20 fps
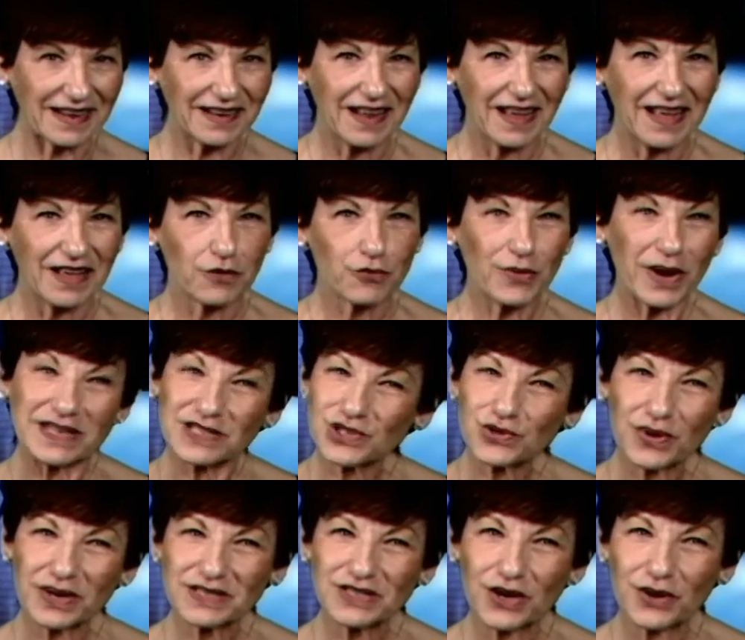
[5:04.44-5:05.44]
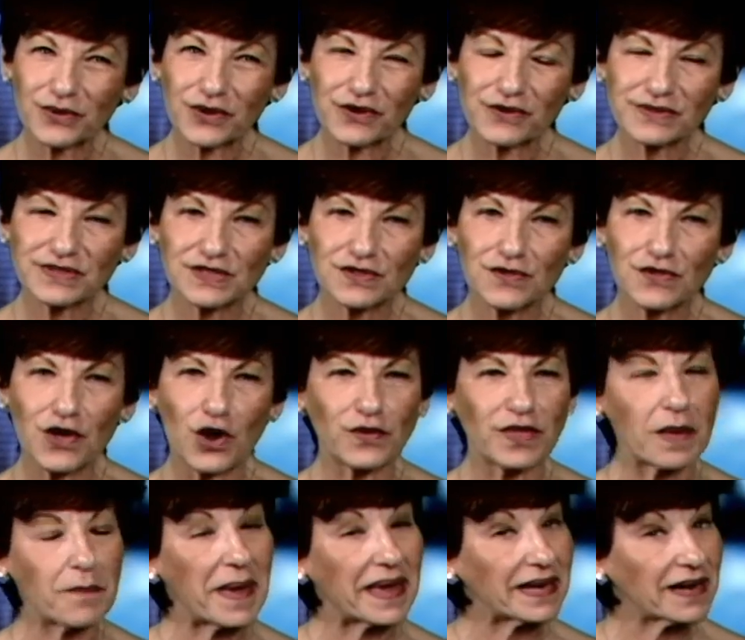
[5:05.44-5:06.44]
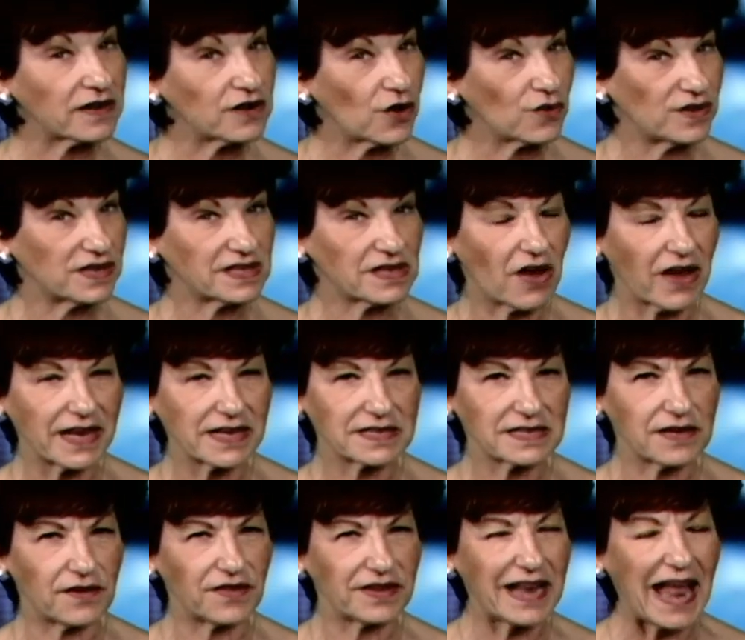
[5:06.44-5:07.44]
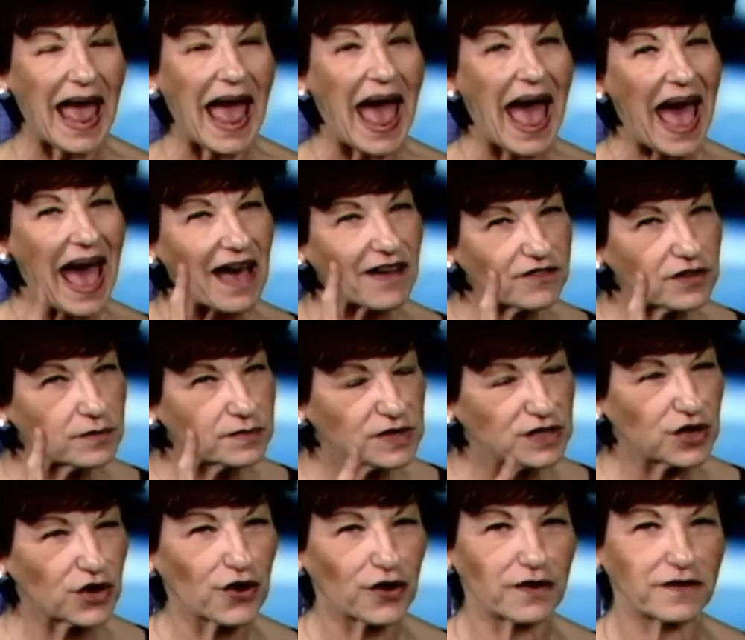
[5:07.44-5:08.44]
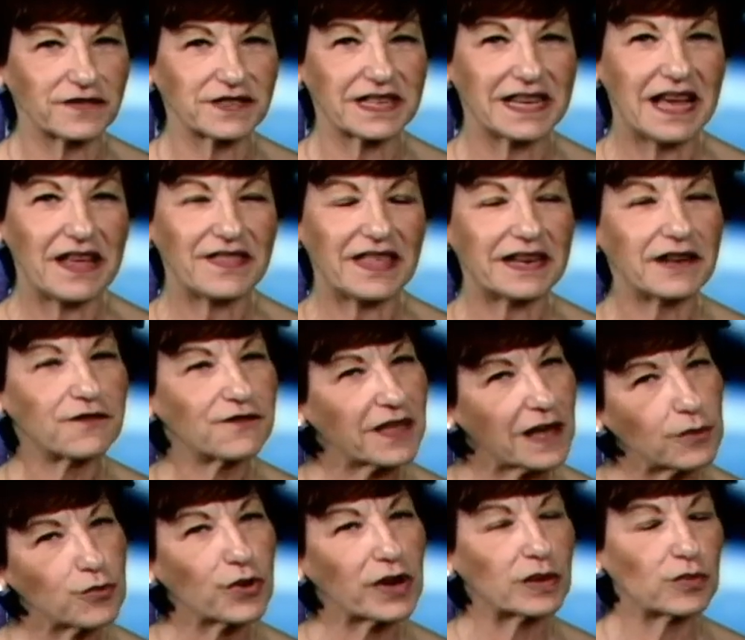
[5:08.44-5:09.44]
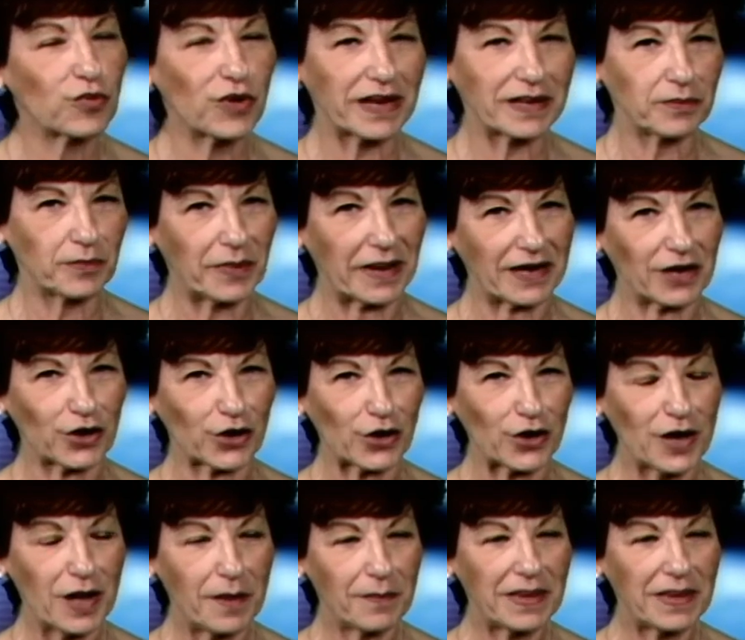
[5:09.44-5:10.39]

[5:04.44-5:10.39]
that restaurant owners, though they may not know the science of it, have observed that if they bring bread and butter,